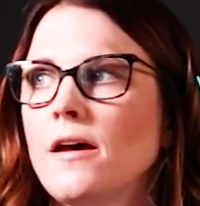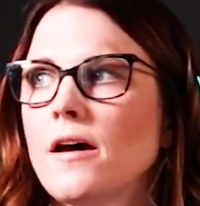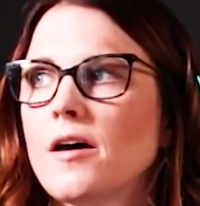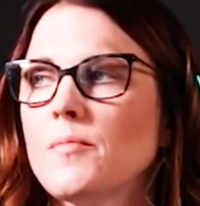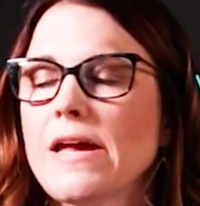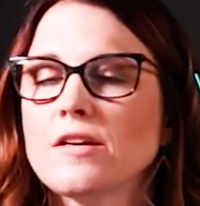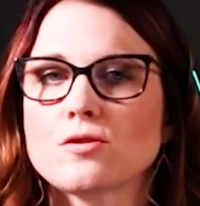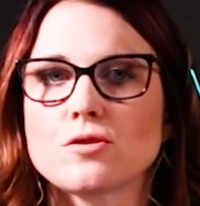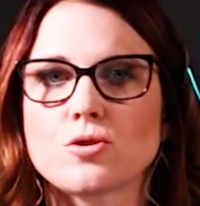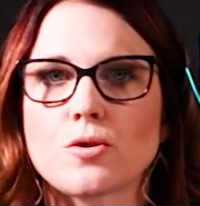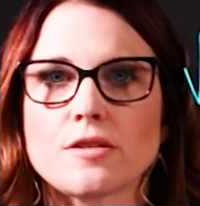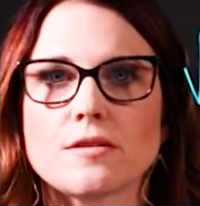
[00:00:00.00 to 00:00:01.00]
um, answer
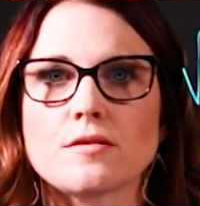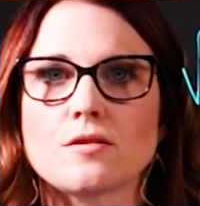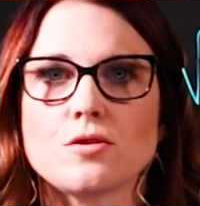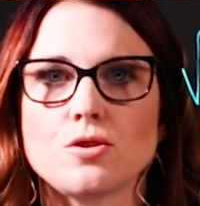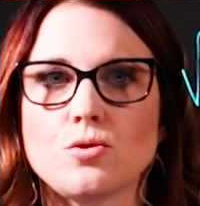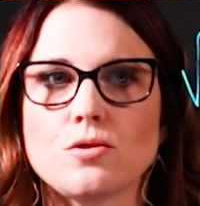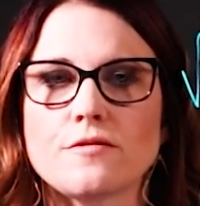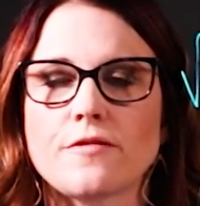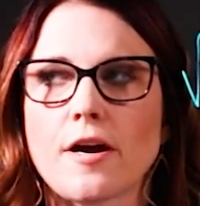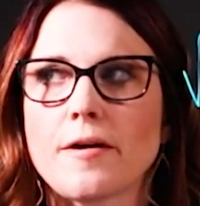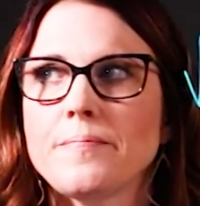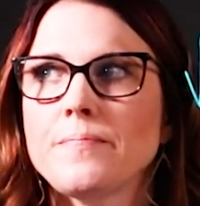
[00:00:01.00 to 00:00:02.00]
choices to choose
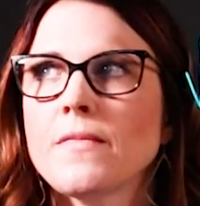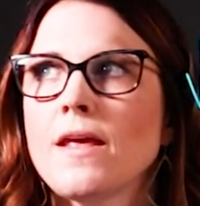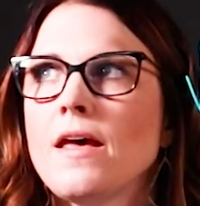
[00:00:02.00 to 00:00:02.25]
from,